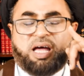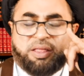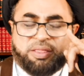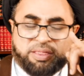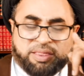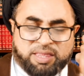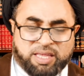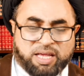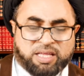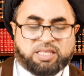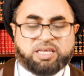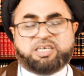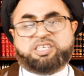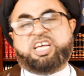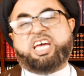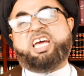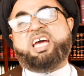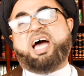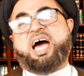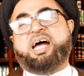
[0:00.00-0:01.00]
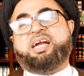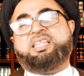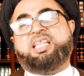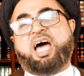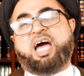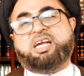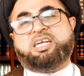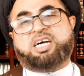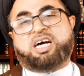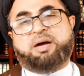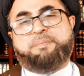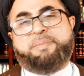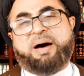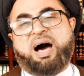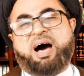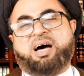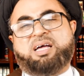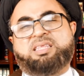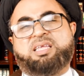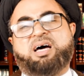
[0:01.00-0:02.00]
the day and night
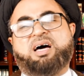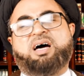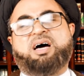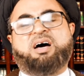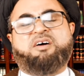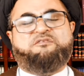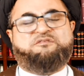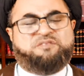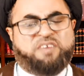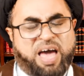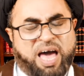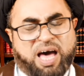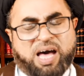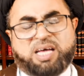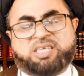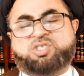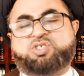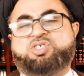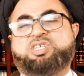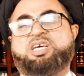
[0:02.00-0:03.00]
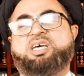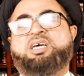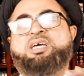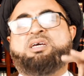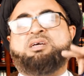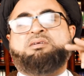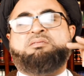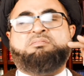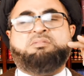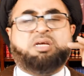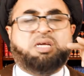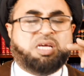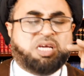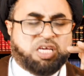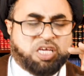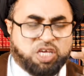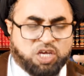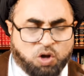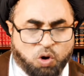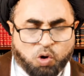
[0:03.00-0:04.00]
ibadah, fasting,
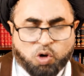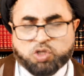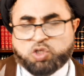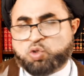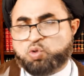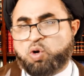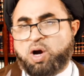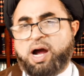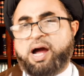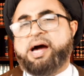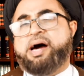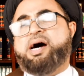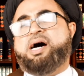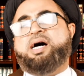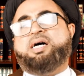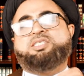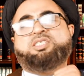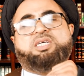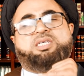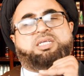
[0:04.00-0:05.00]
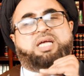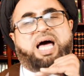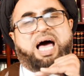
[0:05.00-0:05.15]
he goes to hajj,